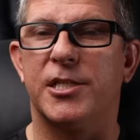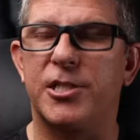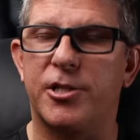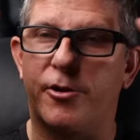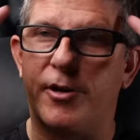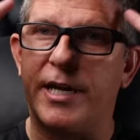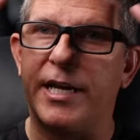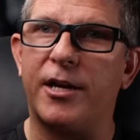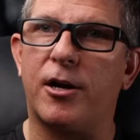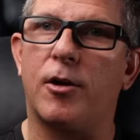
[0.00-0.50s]

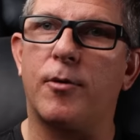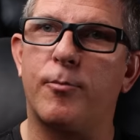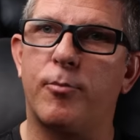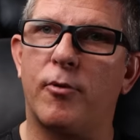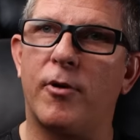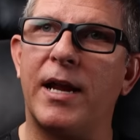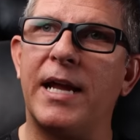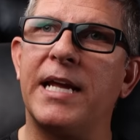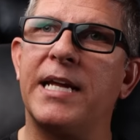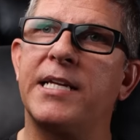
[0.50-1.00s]
So in our
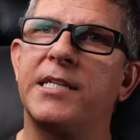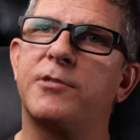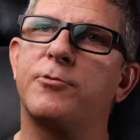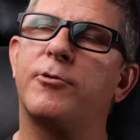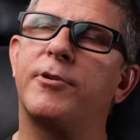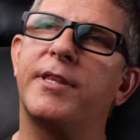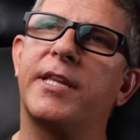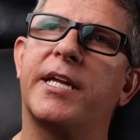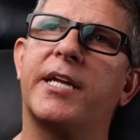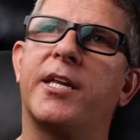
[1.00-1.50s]
brains,
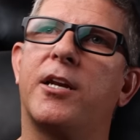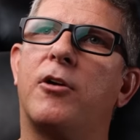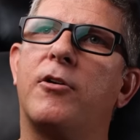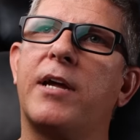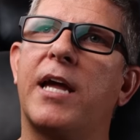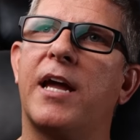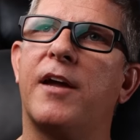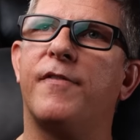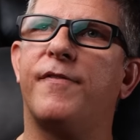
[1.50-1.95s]
we're thinking, okay,